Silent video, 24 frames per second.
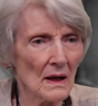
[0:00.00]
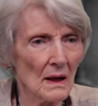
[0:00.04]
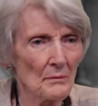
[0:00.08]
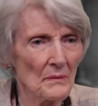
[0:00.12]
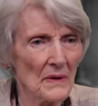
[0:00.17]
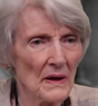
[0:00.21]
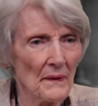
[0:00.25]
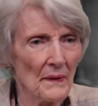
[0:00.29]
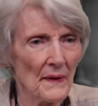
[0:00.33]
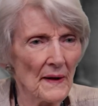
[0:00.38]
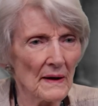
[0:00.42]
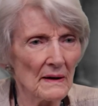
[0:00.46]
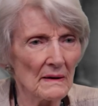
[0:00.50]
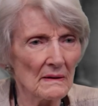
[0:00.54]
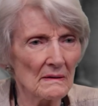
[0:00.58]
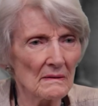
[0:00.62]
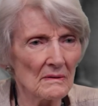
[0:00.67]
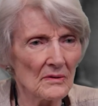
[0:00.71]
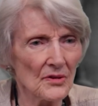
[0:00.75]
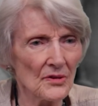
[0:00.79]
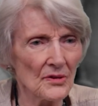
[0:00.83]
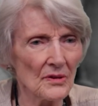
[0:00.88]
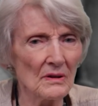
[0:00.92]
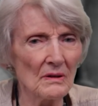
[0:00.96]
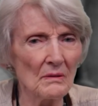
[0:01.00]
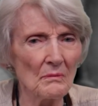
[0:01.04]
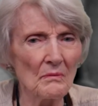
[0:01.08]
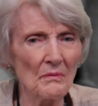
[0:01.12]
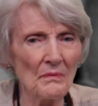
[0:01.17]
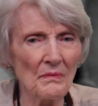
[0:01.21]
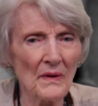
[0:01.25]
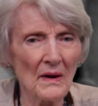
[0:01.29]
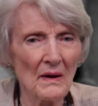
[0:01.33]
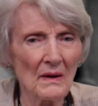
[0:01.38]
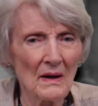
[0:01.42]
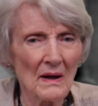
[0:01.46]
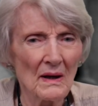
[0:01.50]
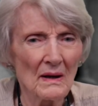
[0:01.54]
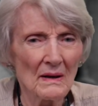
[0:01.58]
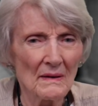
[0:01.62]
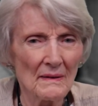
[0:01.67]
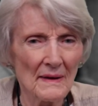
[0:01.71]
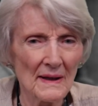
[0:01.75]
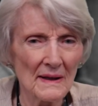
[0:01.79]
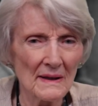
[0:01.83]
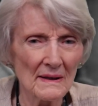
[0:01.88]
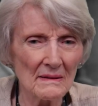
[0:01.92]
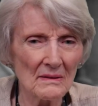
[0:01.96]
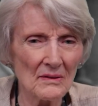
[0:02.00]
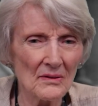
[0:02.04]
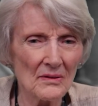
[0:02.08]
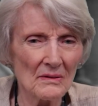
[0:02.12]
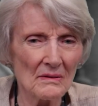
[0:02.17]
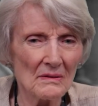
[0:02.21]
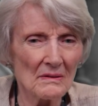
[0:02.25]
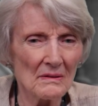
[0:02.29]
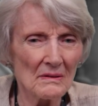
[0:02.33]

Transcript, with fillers: I mean, they didn't seem you didn't